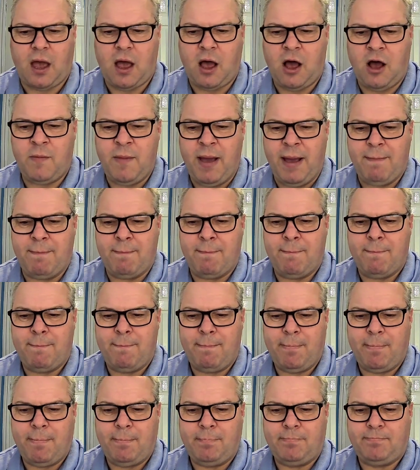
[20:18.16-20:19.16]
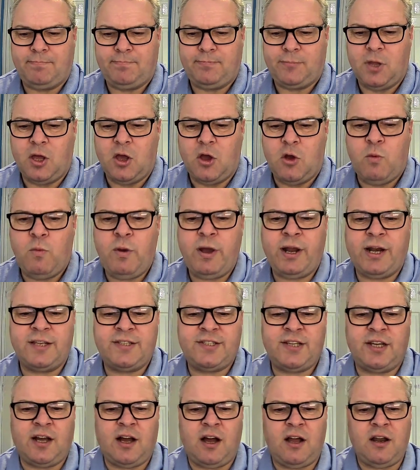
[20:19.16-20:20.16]
Amen. We're going
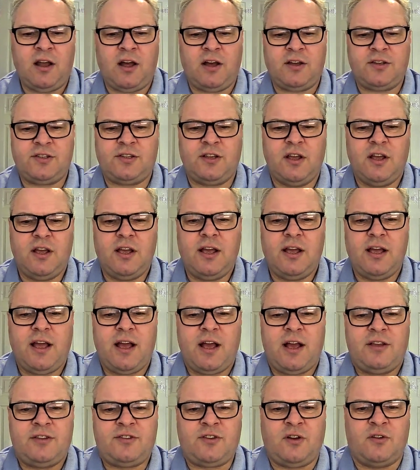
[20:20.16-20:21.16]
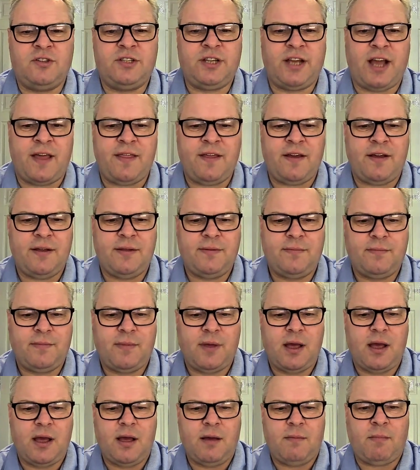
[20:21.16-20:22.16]
to sing our last song together.
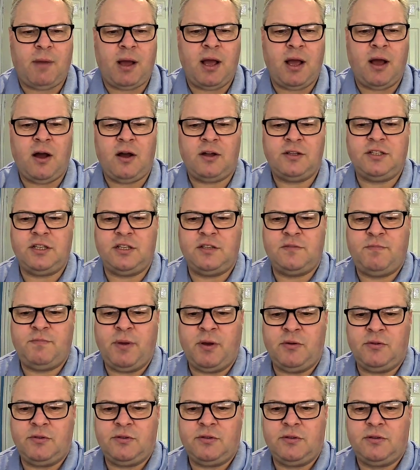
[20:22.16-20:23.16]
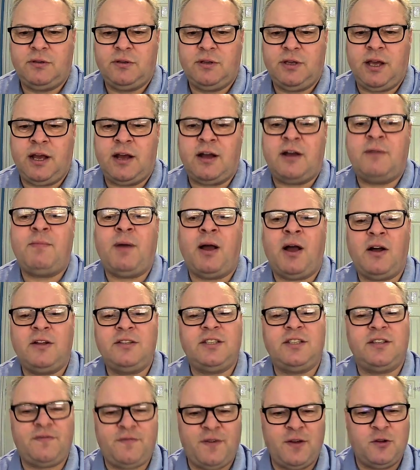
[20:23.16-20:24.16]
My heart is filled
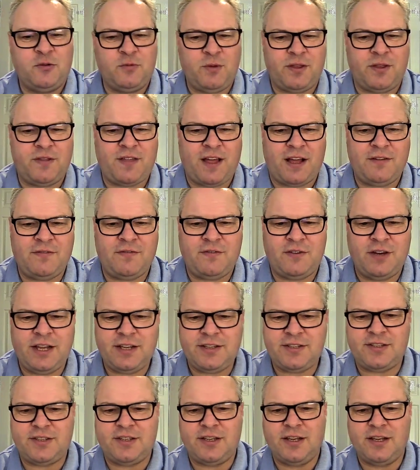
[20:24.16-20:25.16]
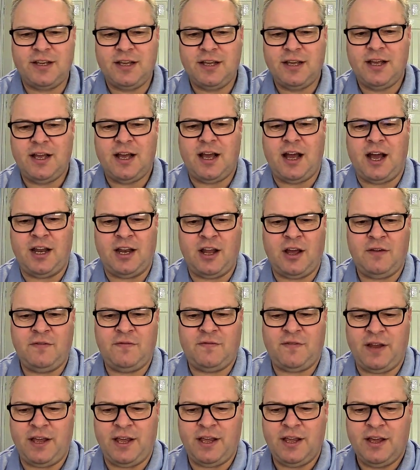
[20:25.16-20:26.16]
with thankfulness, and
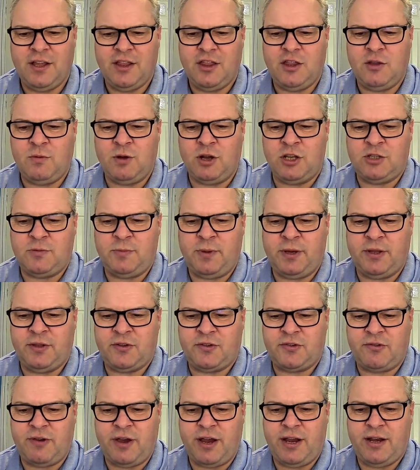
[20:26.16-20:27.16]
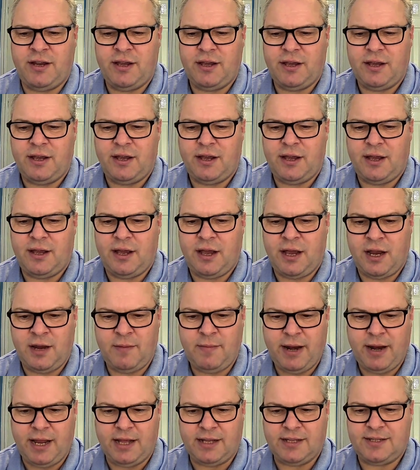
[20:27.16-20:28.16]
hopefully the words will be on the screen in a
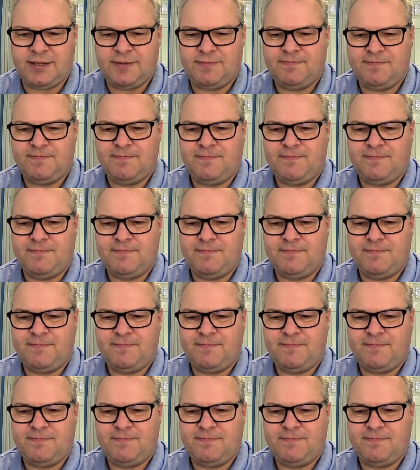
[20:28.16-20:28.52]
minute.